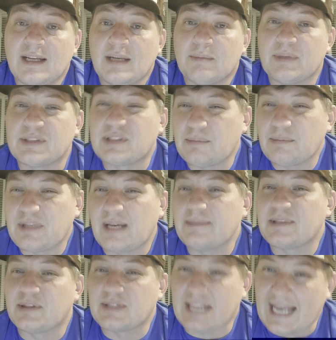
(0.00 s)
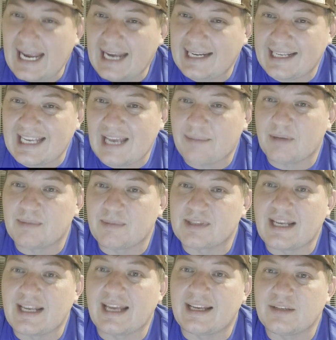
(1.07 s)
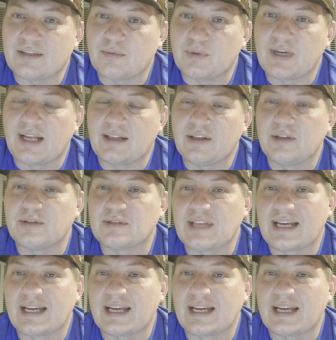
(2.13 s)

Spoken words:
But sometimes it was a handicapping mistake when I lose.